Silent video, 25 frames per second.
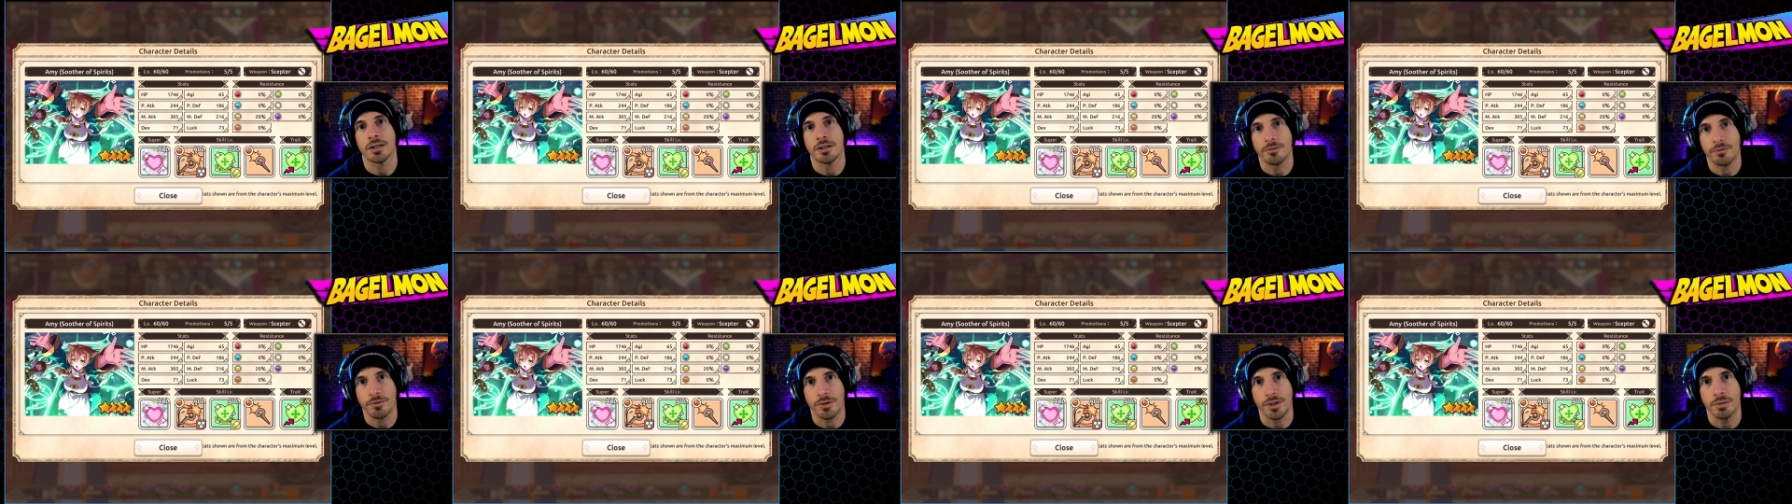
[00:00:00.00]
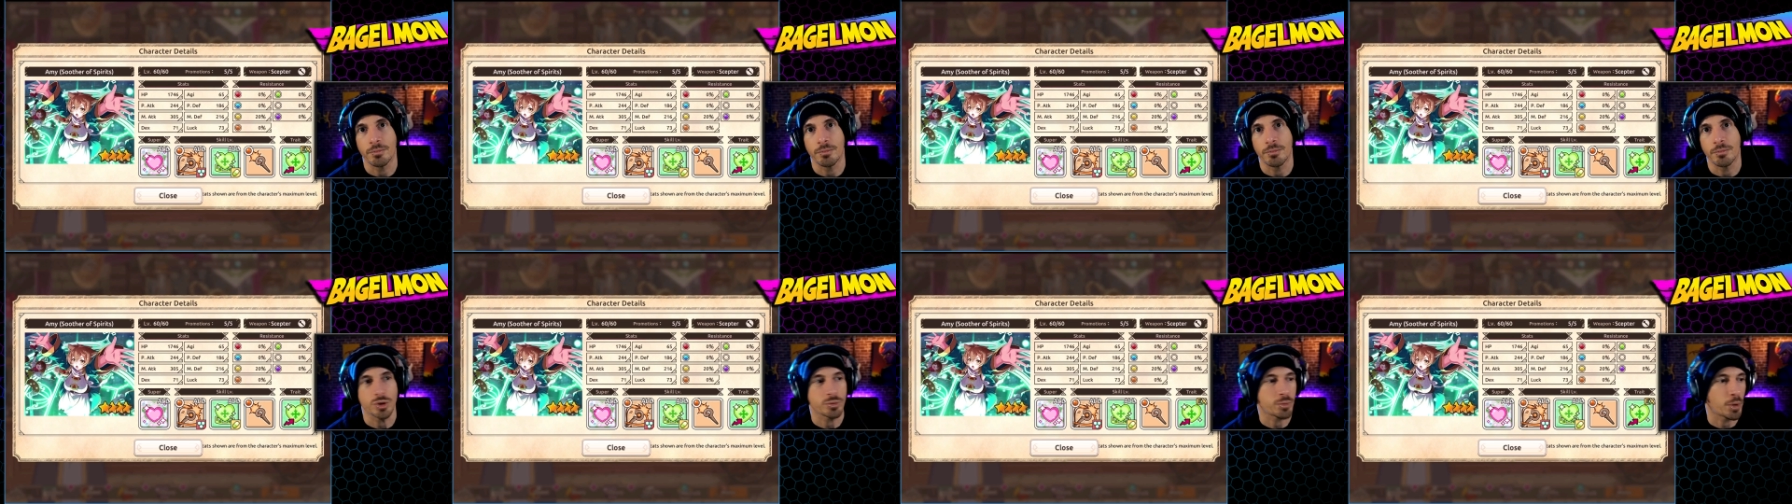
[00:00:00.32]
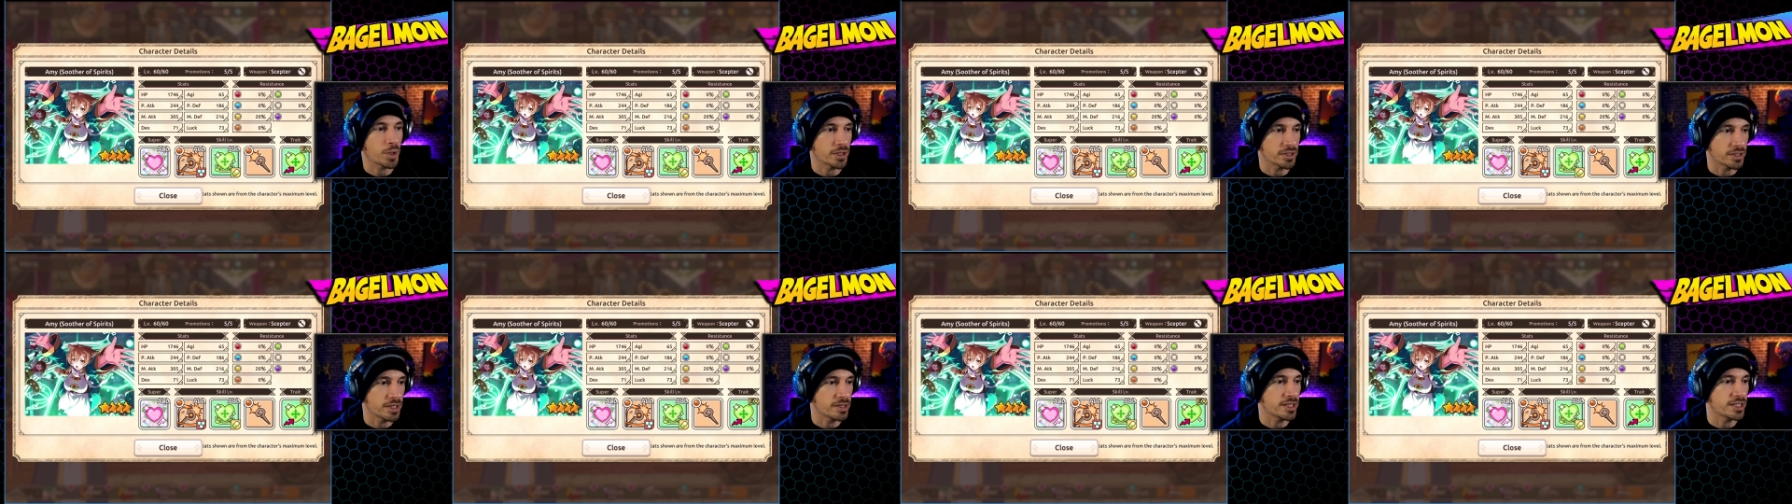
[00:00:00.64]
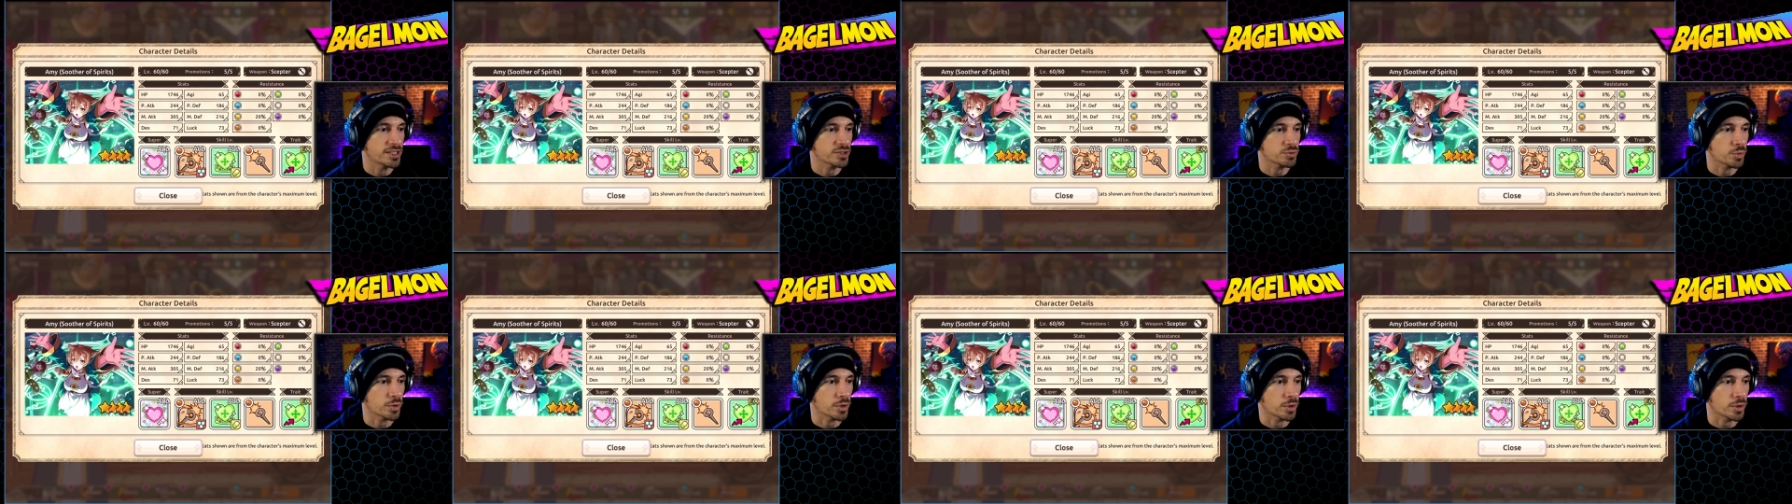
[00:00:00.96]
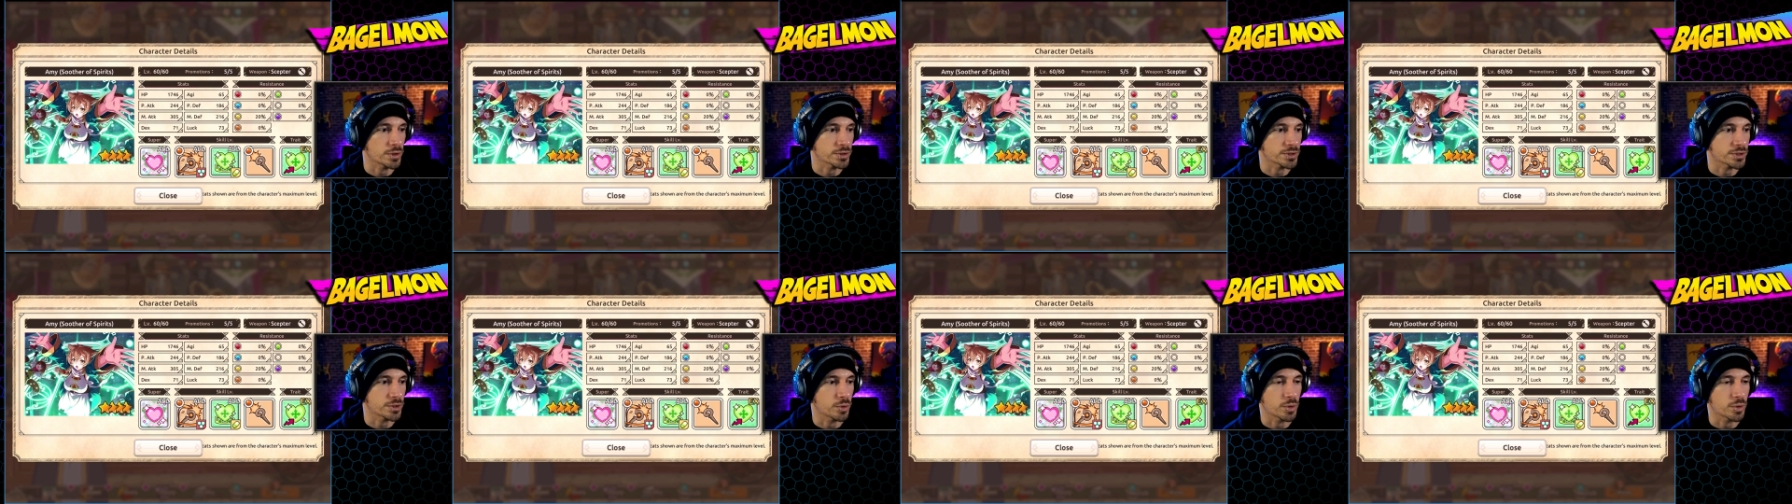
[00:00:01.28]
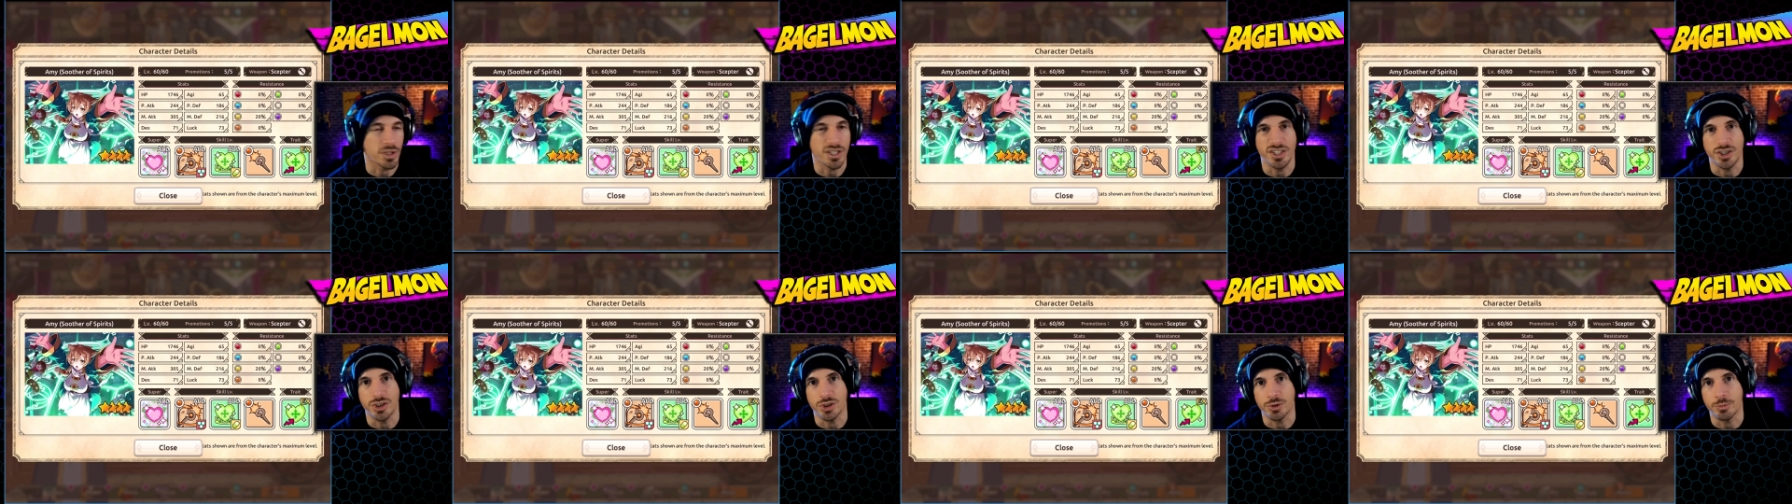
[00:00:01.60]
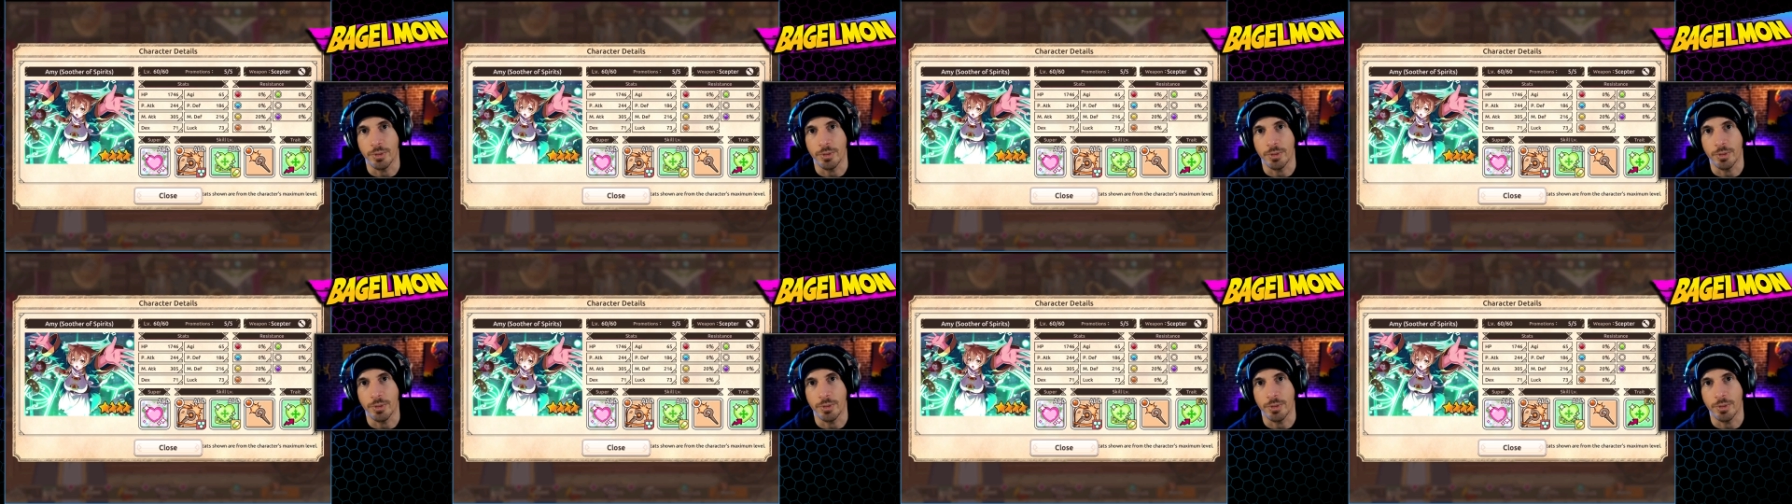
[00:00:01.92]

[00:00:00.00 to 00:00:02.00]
for the most part, and then this one also clears